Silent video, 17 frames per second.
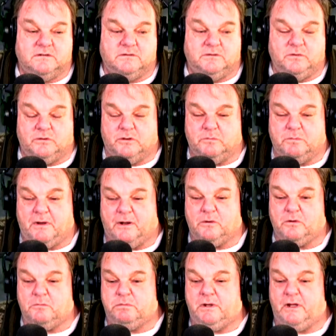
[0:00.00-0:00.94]
nuclear
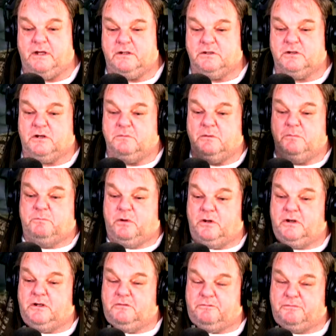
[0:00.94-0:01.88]
power plant is going to be put in